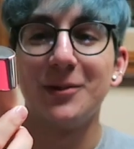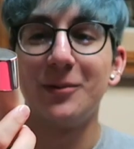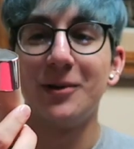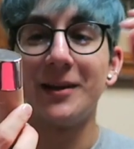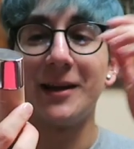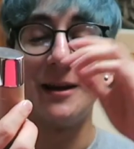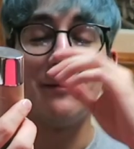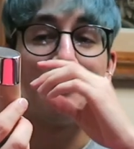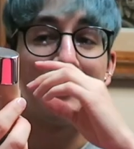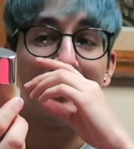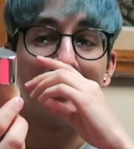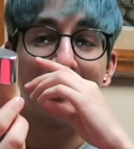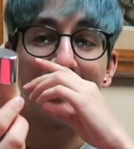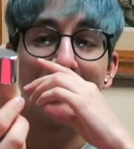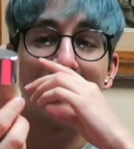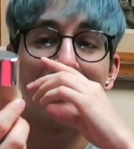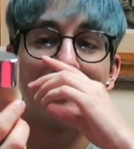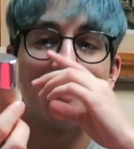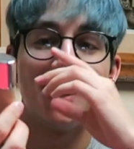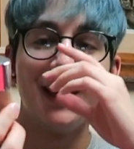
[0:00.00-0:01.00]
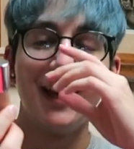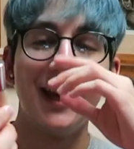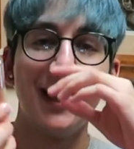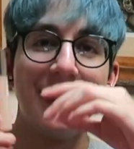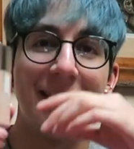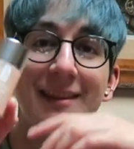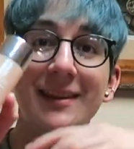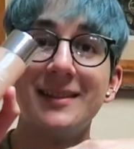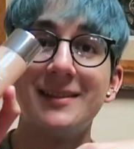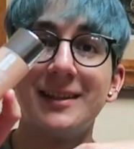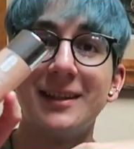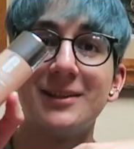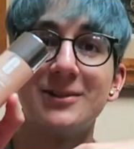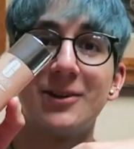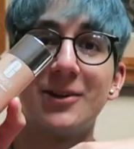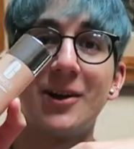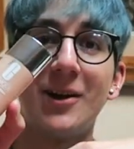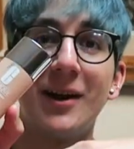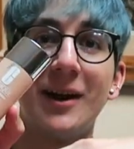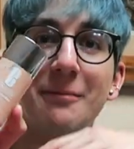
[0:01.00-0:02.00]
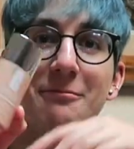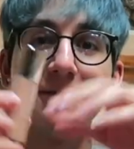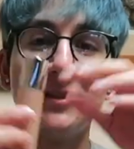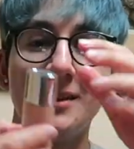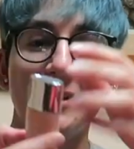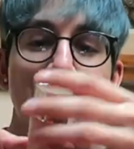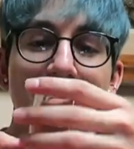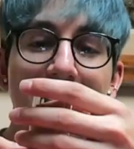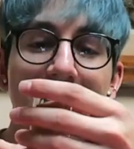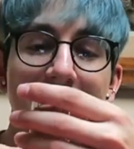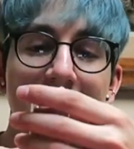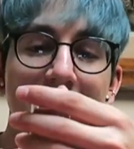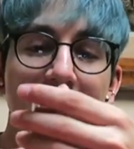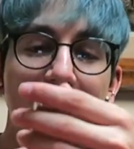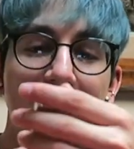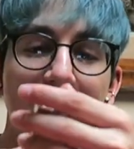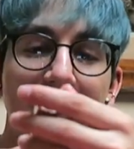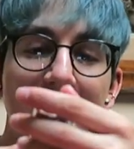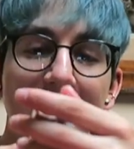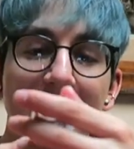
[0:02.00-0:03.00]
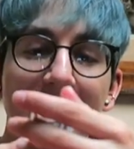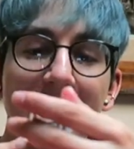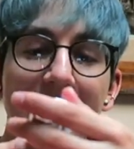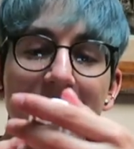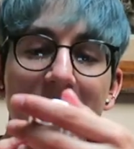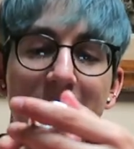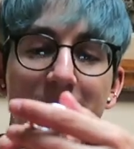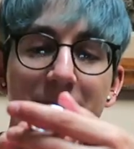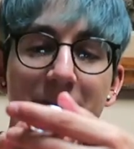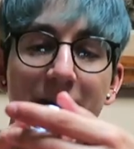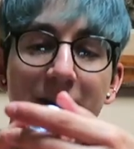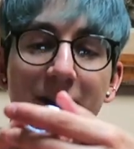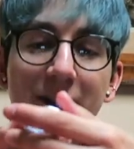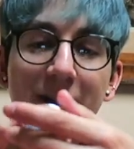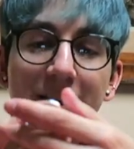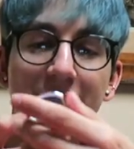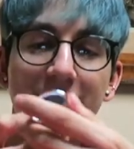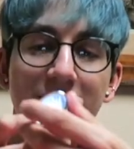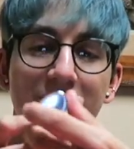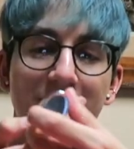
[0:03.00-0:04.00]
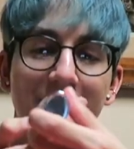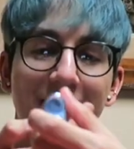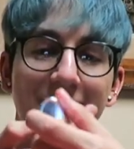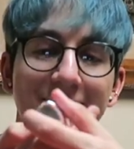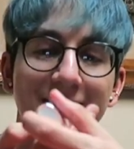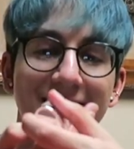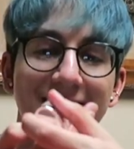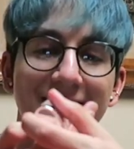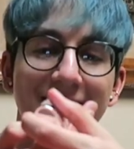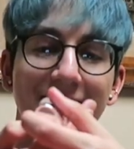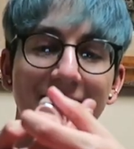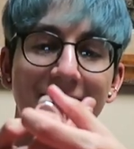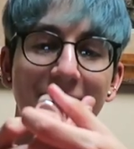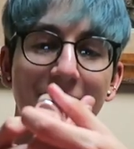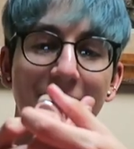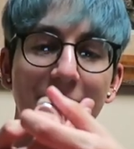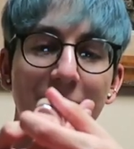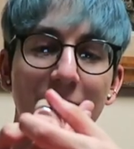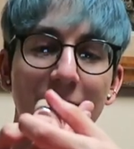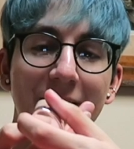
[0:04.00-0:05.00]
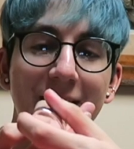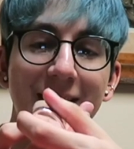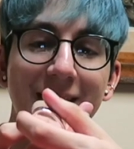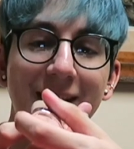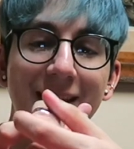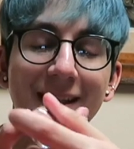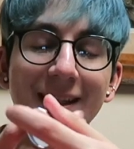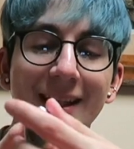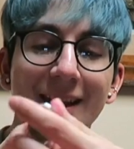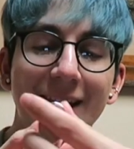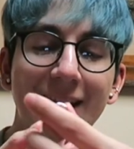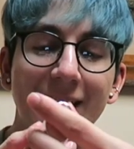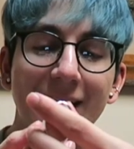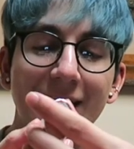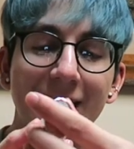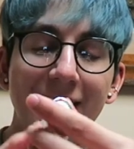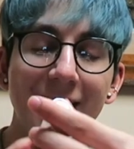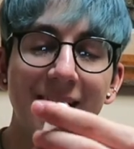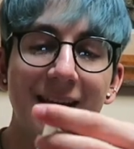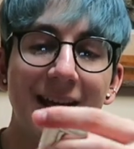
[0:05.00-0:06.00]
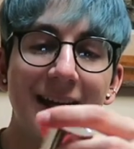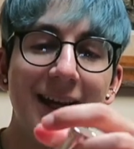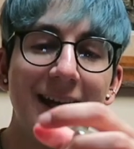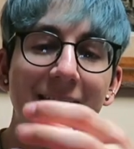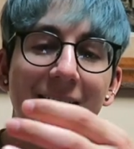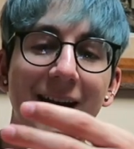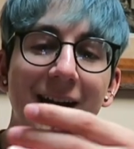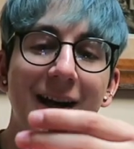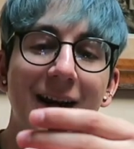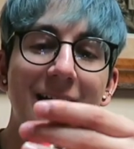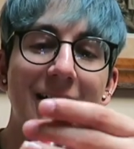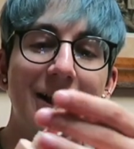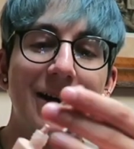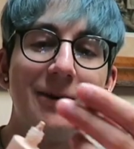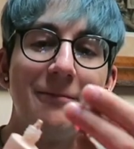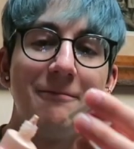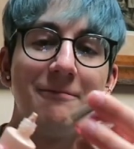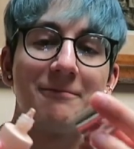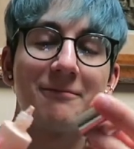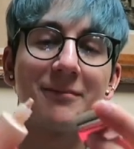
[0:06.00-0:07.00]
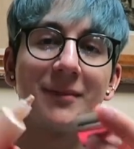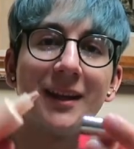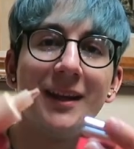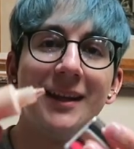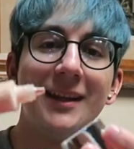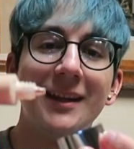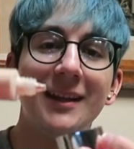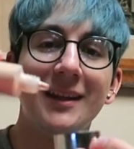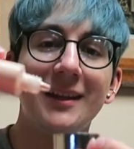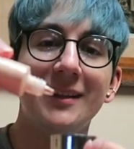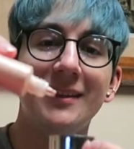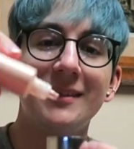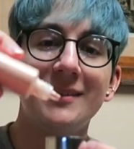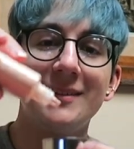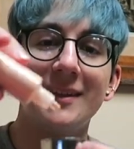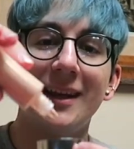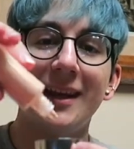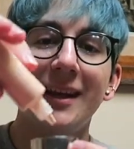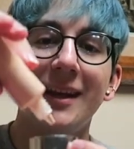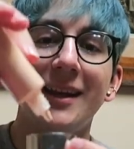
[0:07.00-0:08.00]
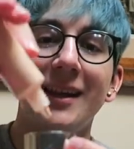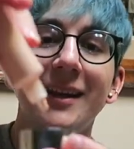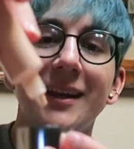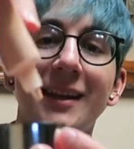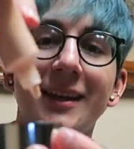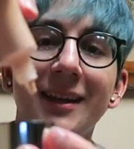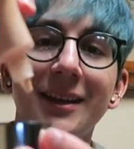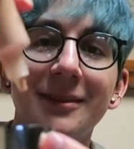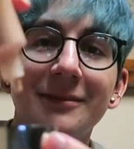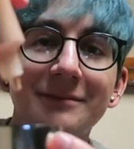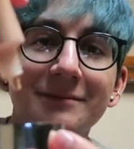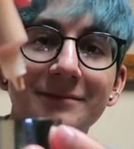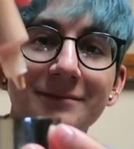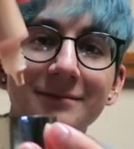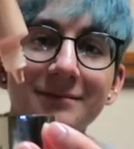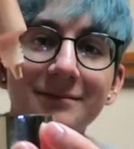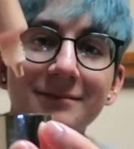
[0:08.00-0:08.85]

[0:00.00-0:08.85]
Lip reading: the word empty because these things are not empty. This is the Clinique Even Better in shade CN08 Linen. It is a,